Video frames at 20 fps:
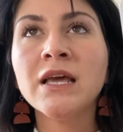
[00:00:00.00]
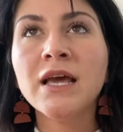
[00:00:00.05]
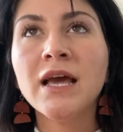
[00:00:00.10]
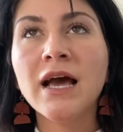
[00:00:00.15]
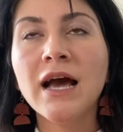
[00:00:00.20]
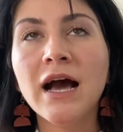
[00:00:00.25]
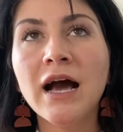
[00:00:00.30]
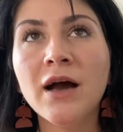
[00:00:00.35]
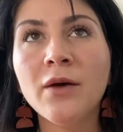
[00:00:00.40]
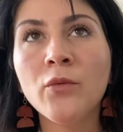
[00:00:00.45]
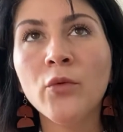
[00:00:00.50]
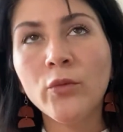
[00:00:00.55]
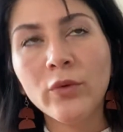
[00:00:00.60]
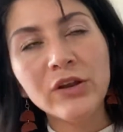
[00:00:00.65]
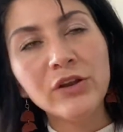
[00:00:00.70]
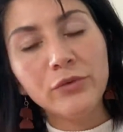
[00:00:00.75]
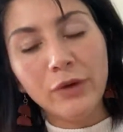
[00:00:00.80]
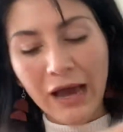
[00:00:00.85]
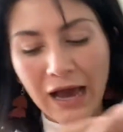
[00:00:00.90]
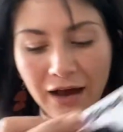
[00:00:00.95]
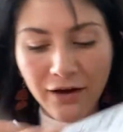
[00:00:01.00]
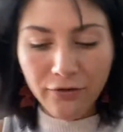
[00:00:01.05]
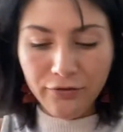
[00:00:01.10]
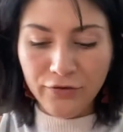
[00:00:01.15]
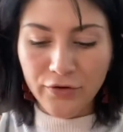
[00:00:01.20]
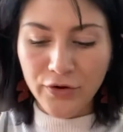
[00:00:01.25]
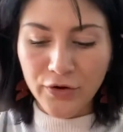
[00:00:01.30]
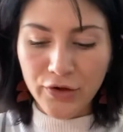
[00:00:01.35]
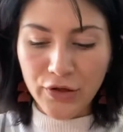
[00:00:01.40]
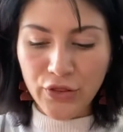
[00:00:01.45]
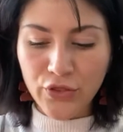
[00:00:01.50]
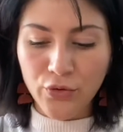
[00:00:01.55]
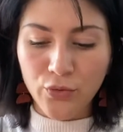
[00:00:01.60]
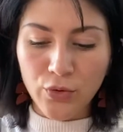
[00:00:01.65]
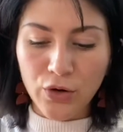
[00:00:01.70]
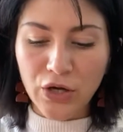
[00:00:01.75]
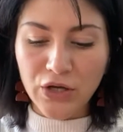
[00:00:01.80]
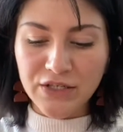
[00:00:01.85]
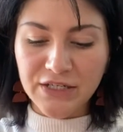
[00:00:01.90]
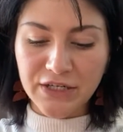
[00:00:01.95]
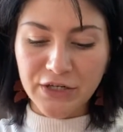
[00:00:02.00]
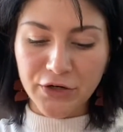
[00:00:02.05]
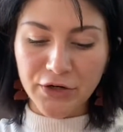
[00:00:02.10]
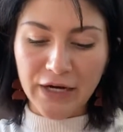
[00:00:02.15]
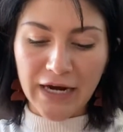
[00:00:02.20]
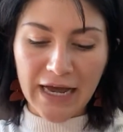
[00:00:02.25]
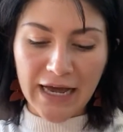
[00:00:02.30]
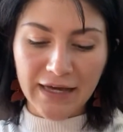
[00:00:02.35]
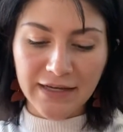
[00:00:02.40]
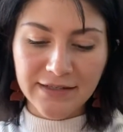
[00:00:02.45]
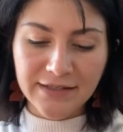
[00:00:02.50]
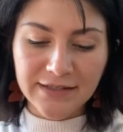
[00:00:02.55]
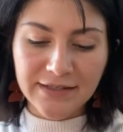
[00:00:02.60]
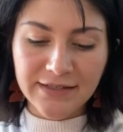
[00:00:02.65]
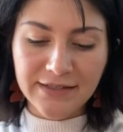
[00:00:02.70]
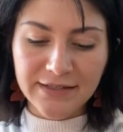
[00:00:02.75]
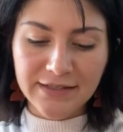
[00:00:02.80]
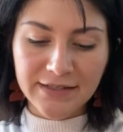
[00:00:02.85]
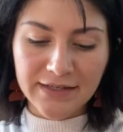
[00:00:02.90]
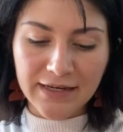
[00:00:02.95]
When you have the world in your hands,